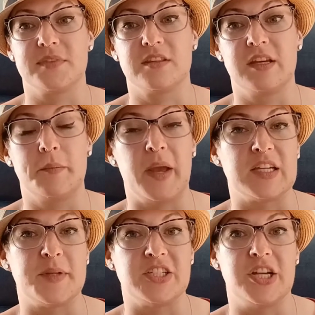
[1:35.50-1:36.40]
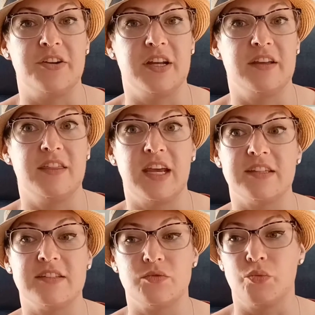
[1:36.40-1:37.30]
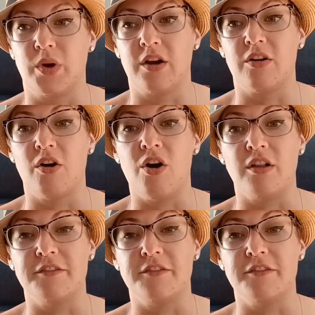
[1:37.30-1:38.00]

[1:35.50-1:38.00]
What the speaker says: The backsplash area, that's where all